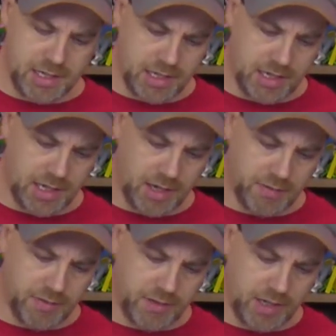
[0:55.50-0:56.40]

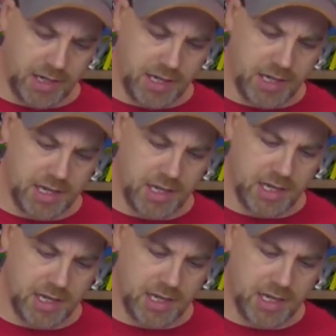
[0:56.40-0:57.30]
Carefully
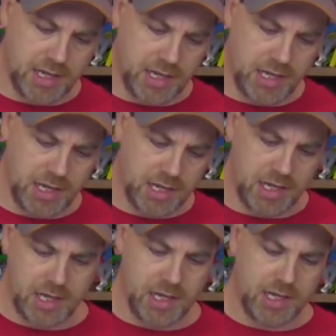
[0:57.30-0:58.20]

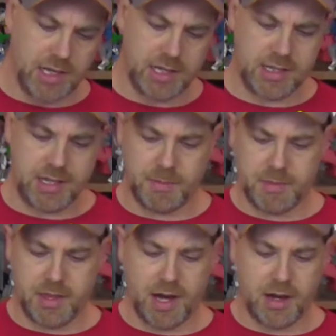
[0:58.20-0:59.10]
cut the
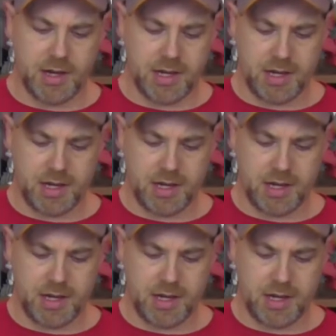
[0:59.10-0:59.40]
tape there.